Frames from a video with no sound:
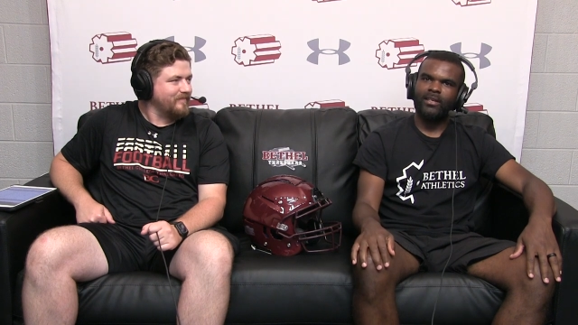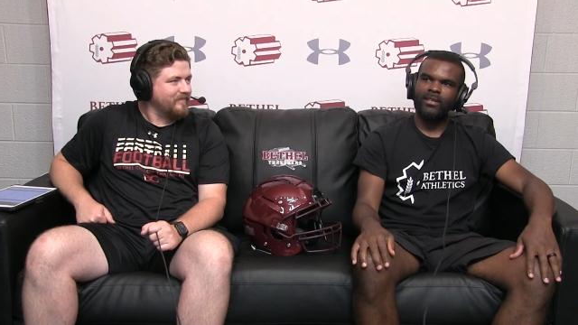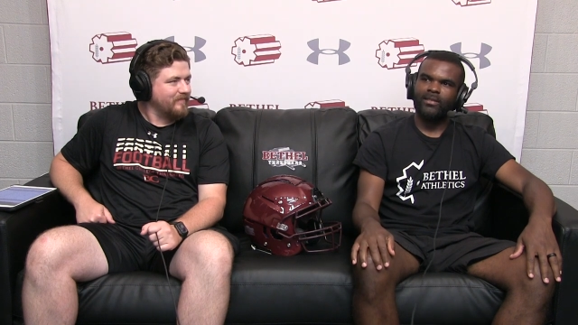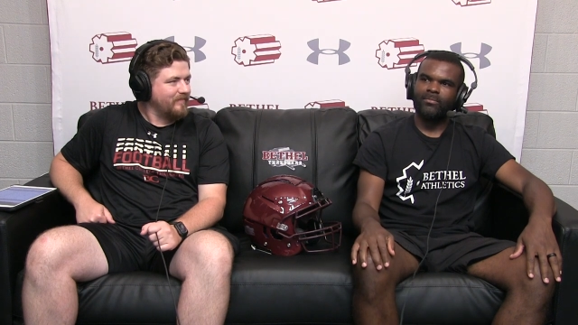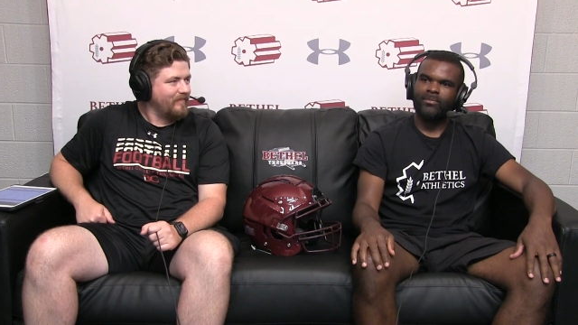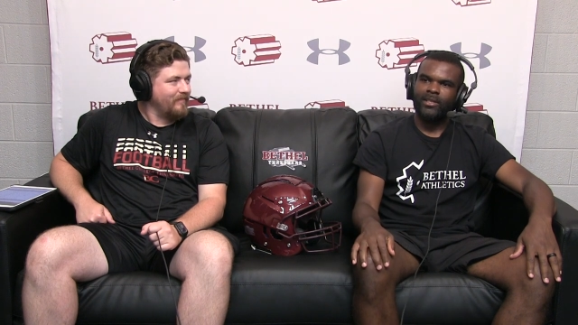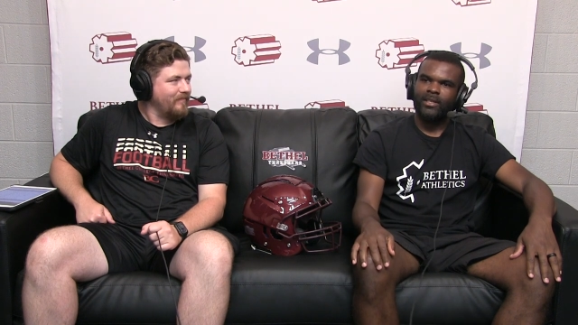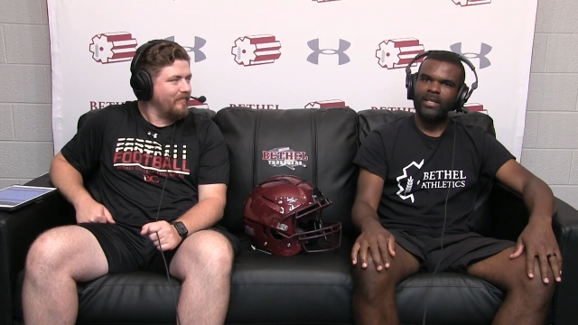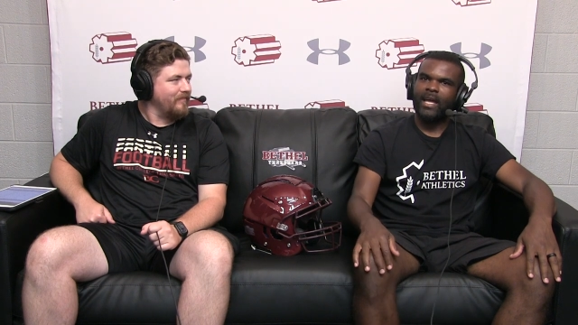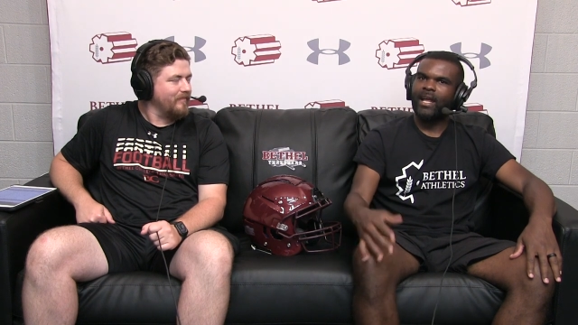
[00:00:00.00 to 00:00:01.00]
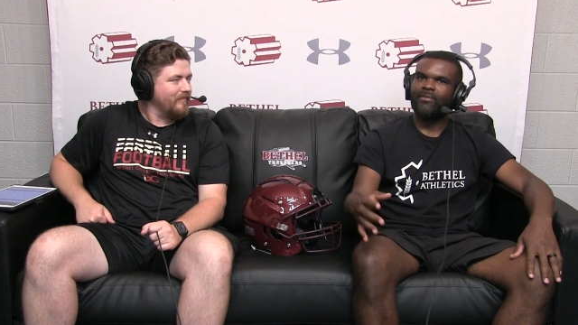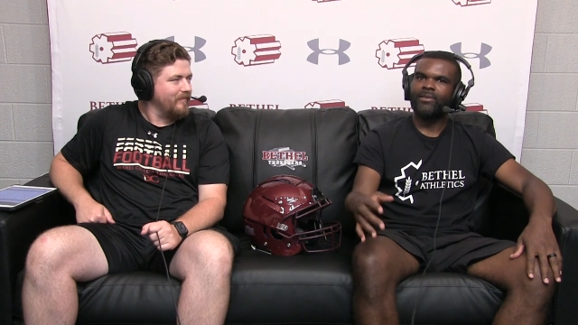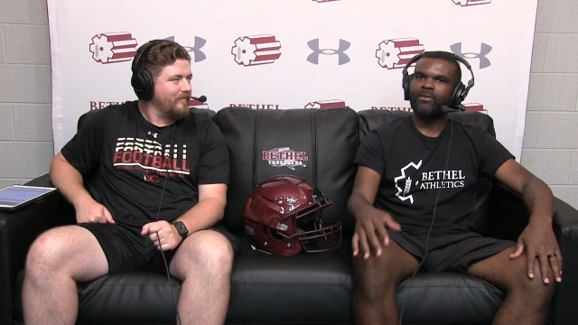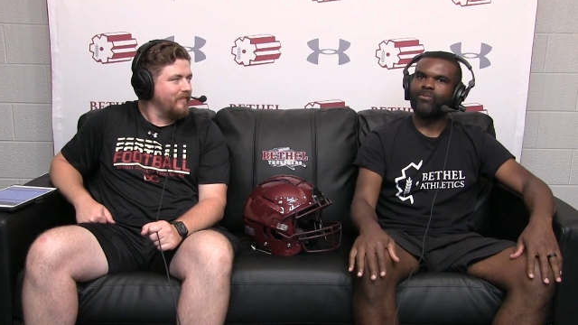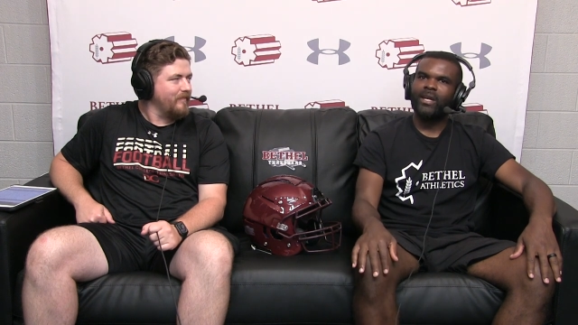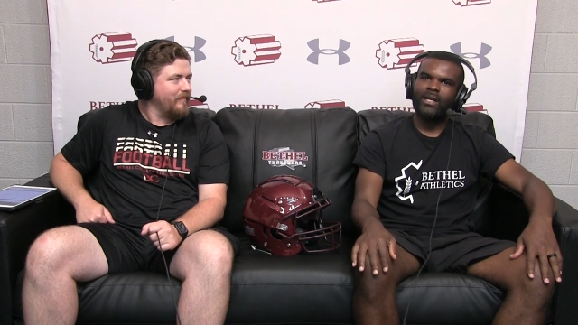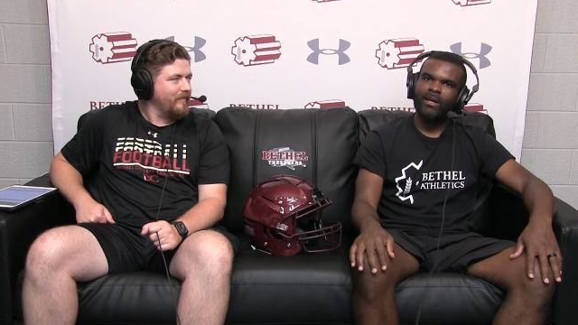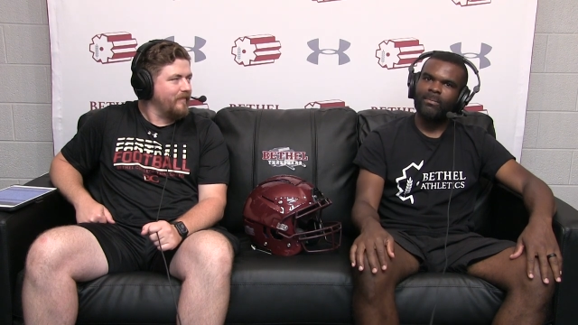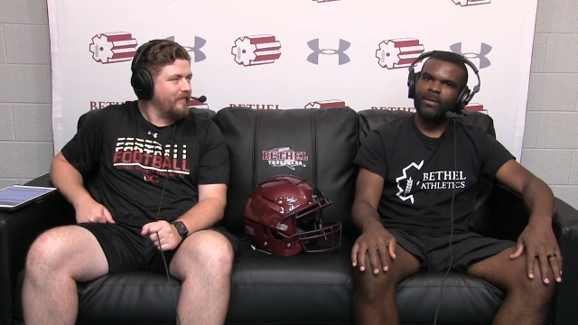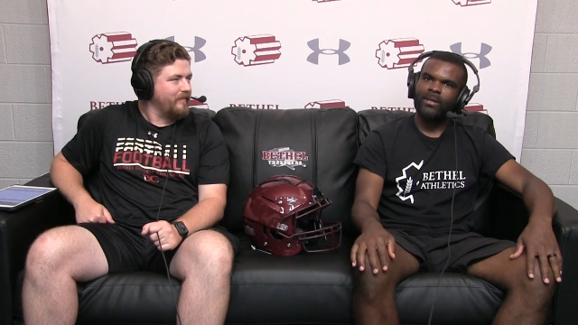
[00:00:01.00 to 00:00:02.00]
Speaker 1: Uh, not having to wake
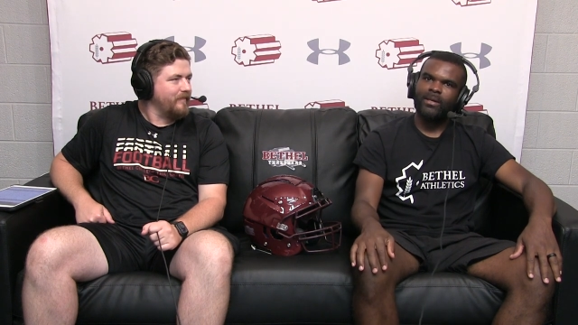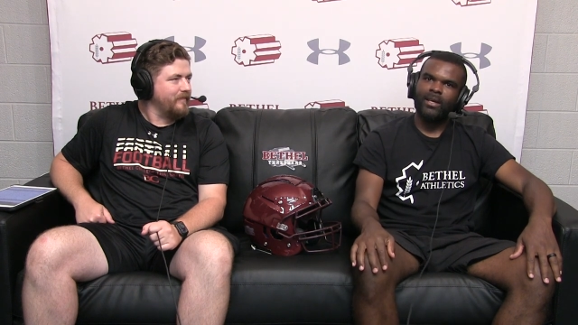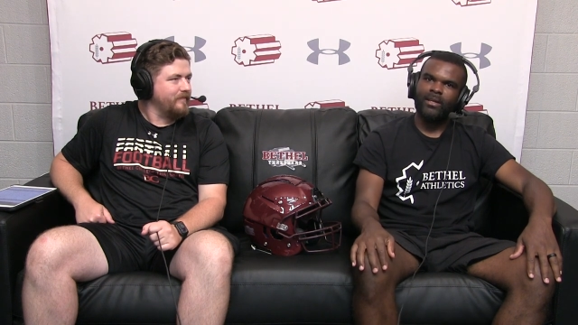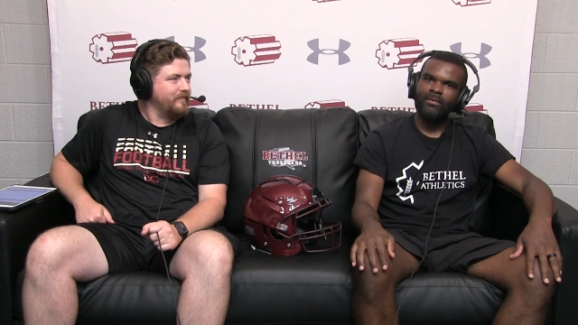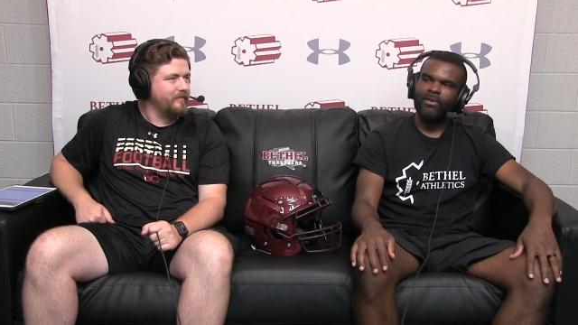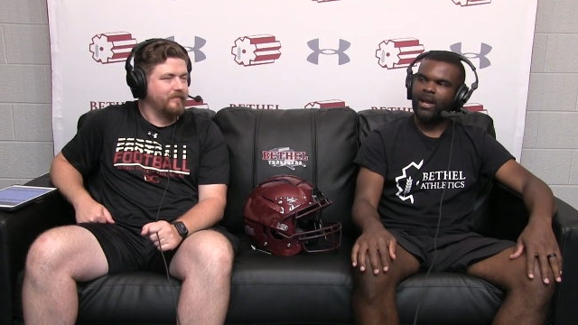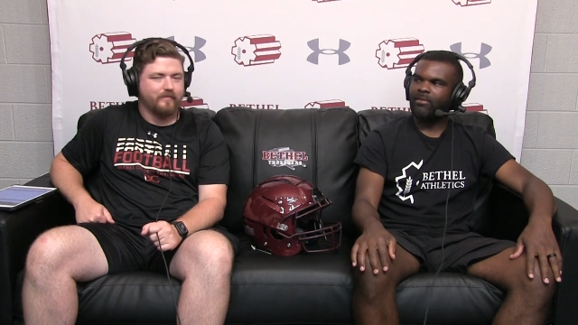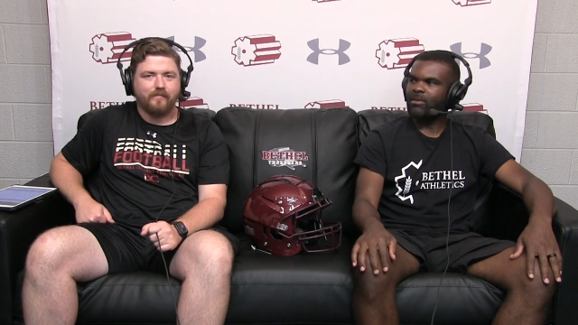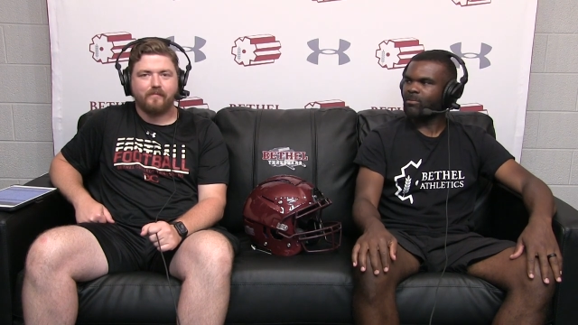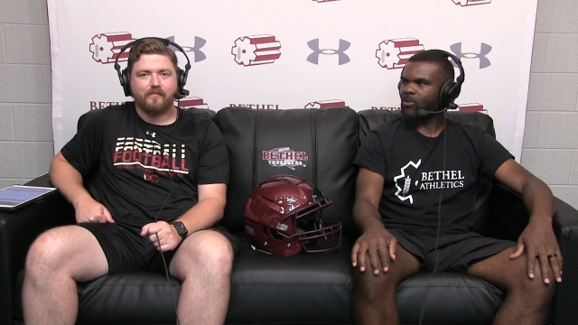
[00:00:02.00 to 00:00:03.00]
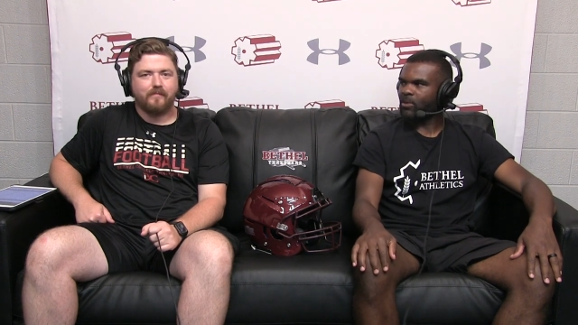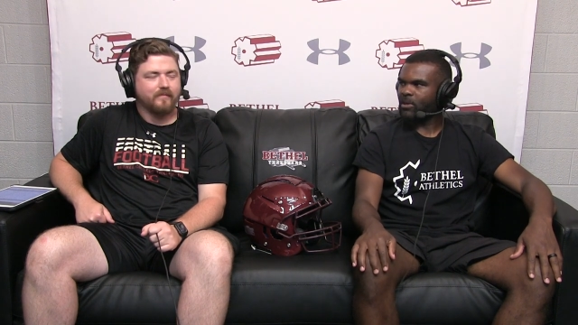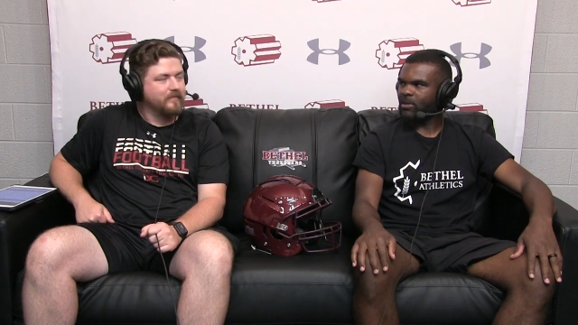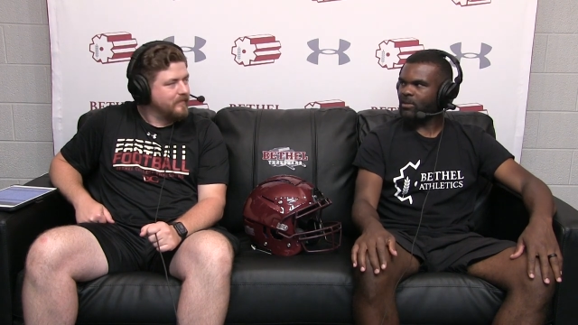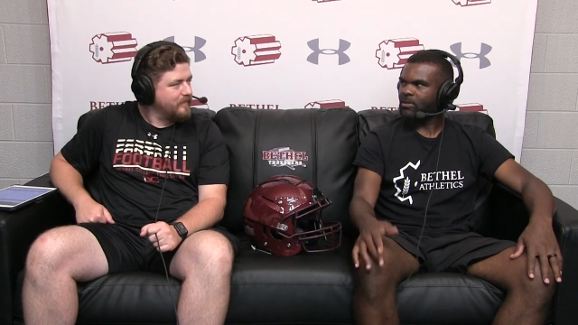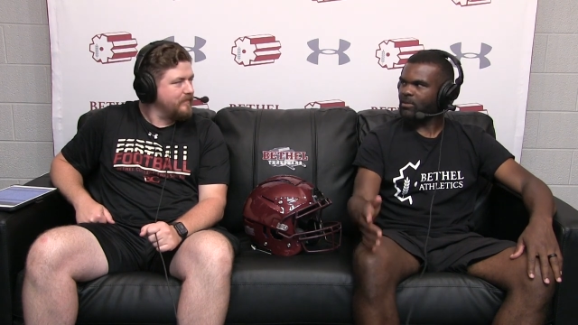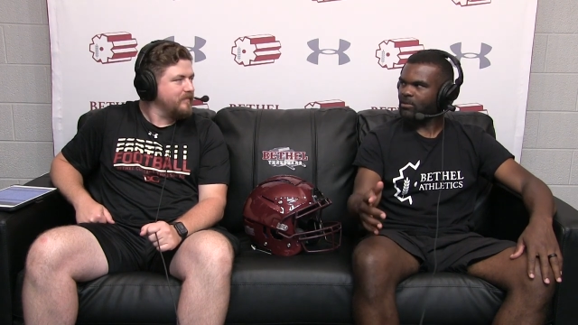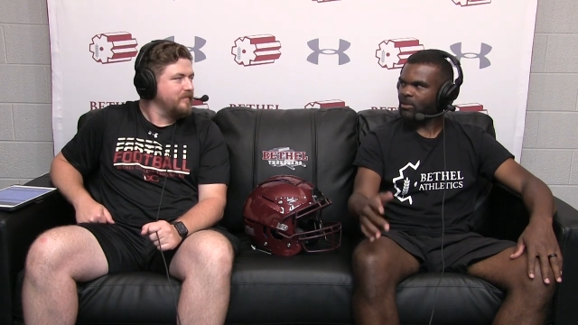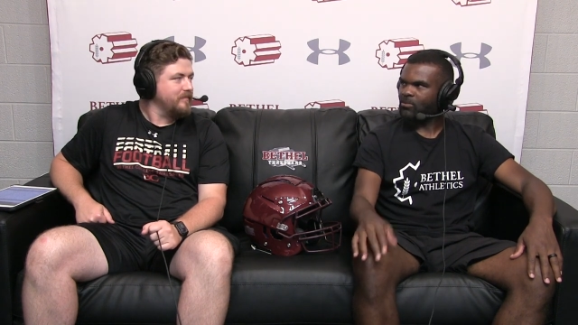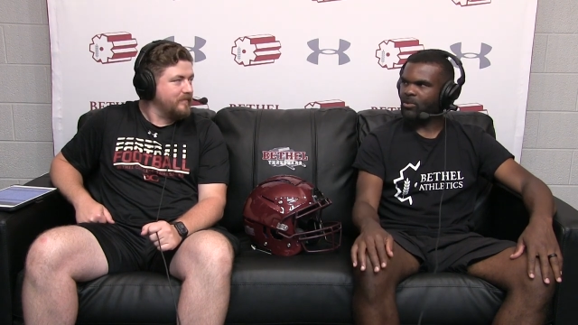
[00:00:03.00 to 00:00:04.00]
up at, at five in the morning and
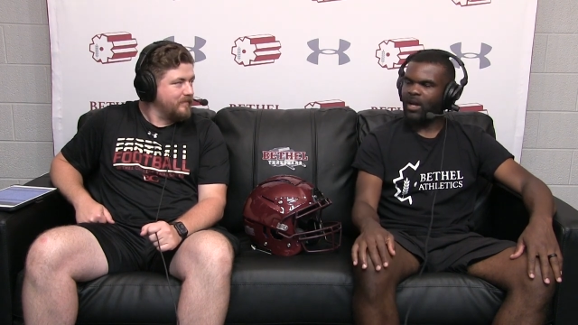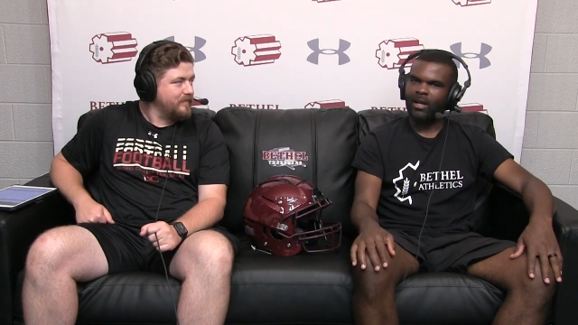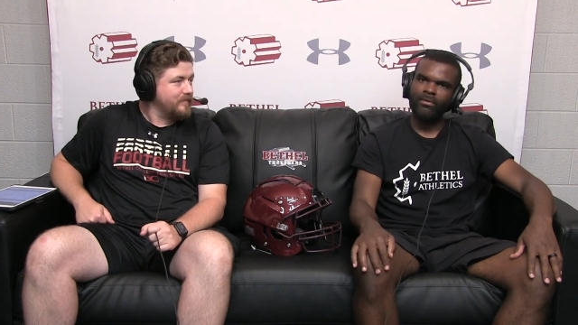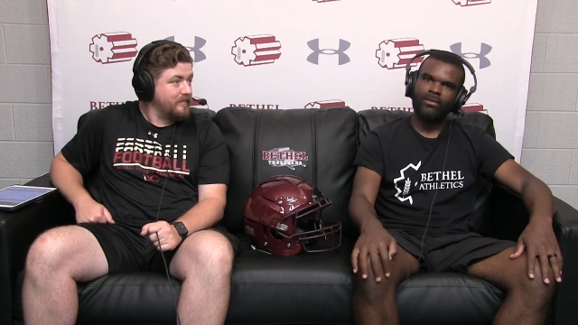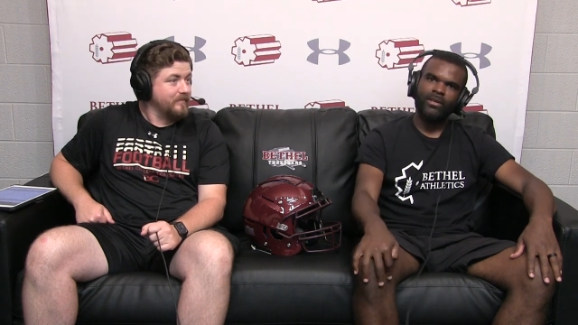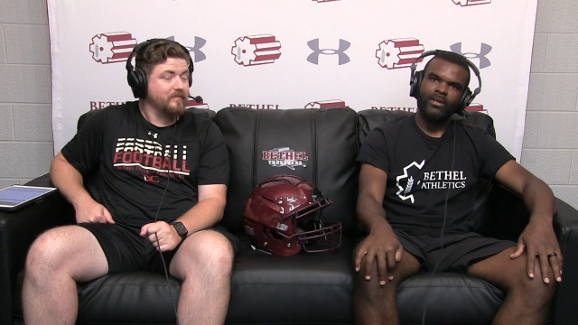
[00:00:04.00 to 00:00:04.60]
you know drive